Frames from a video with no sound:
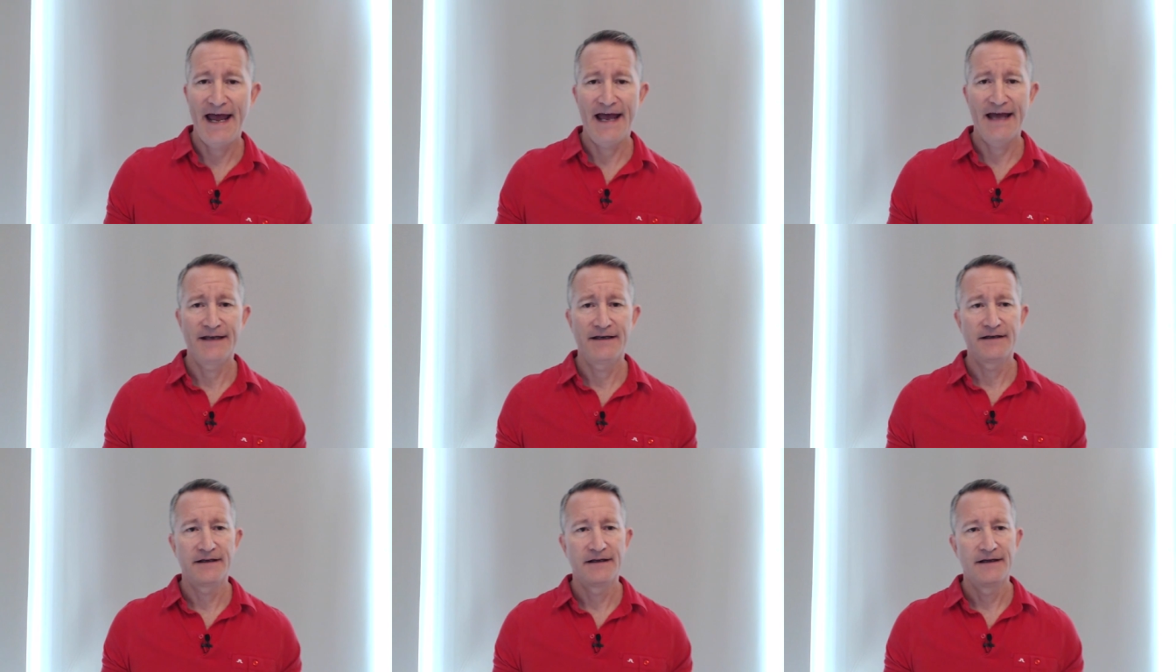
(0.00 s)

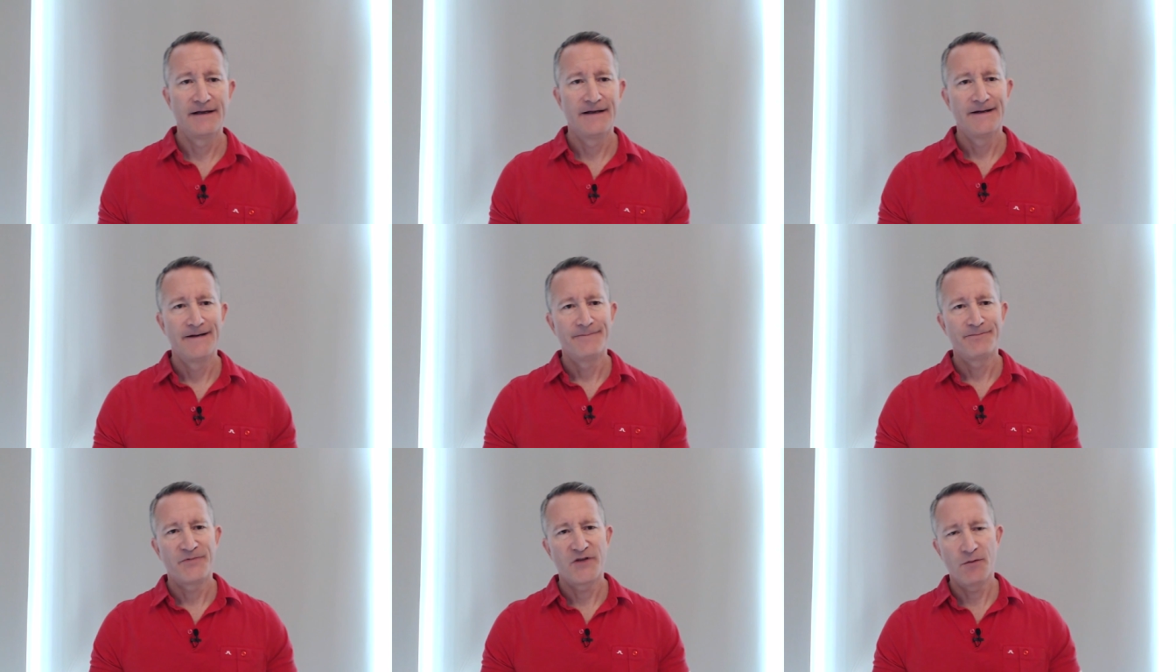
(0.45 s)
And
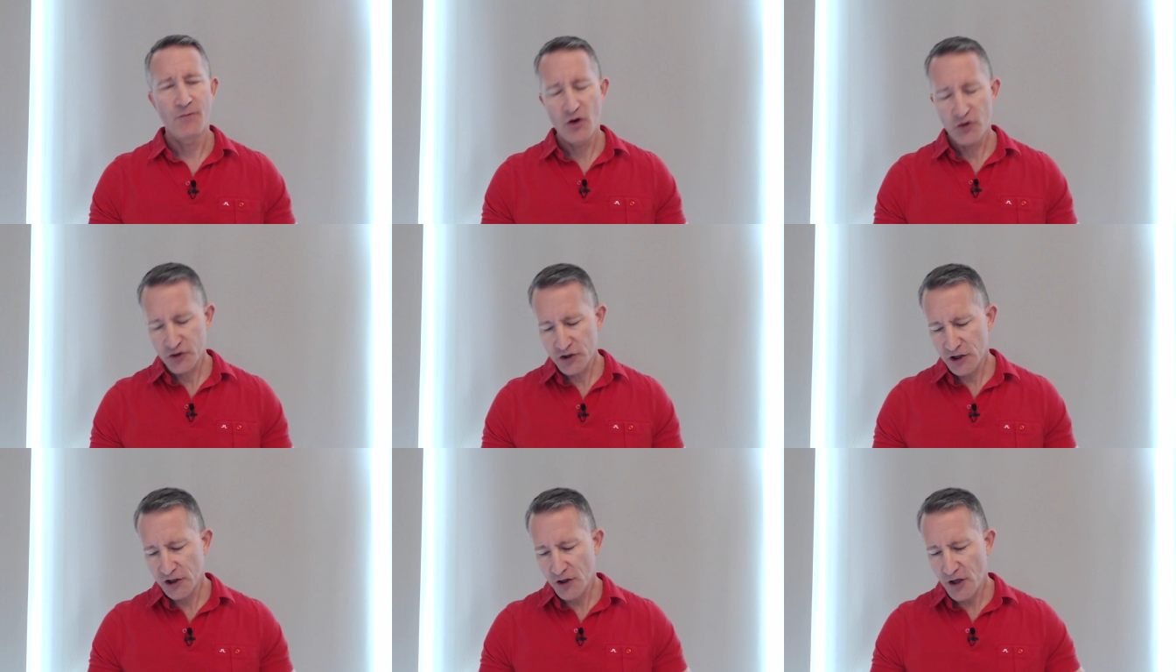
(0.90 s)

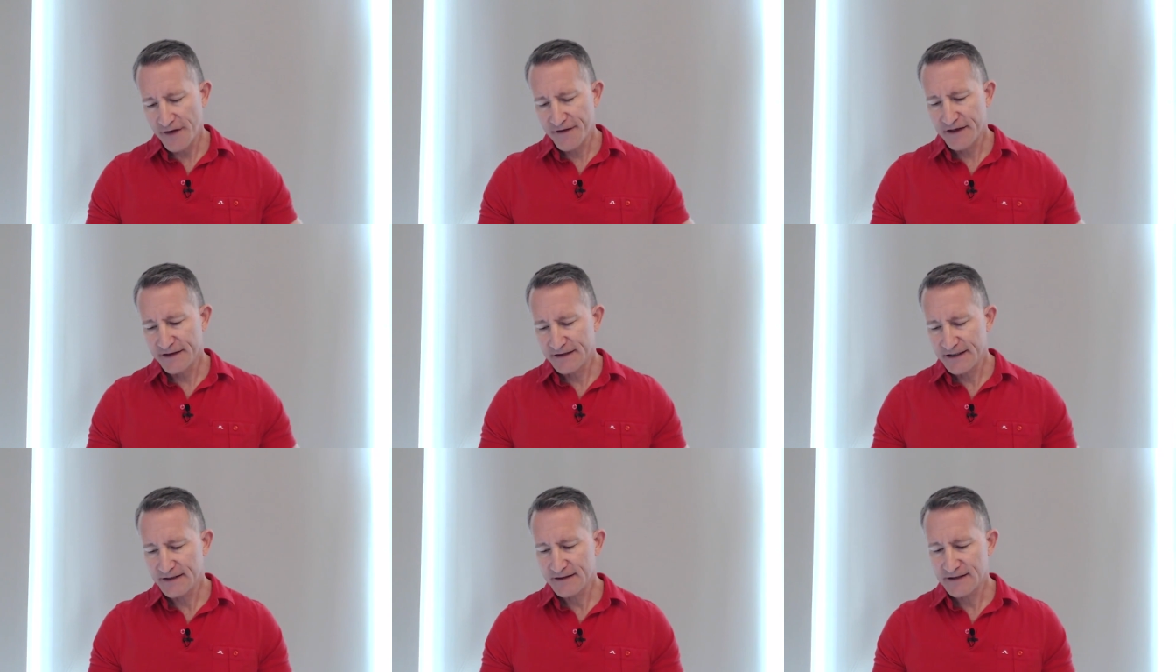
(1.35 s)
emotional
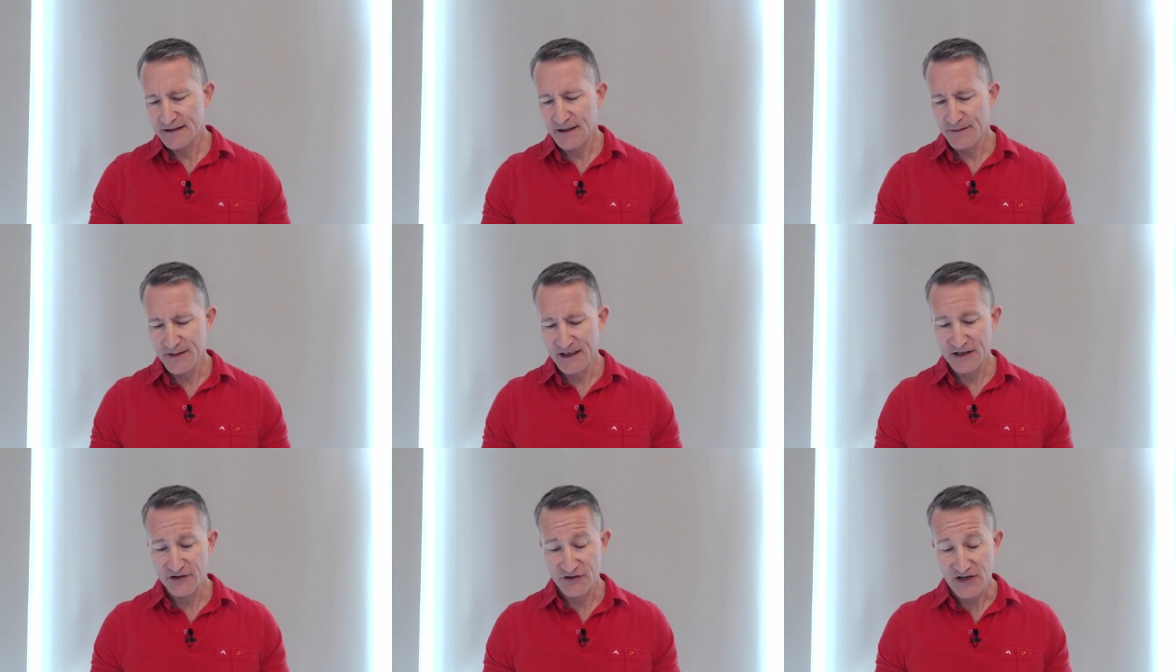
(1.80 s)

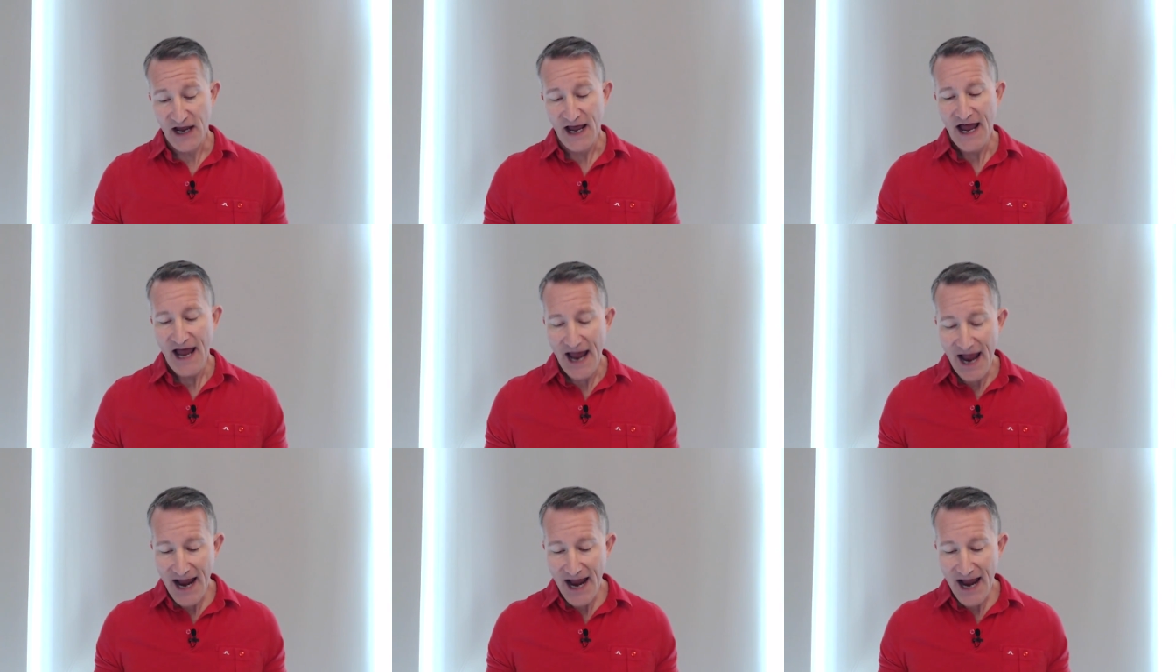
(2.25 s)
authenticity means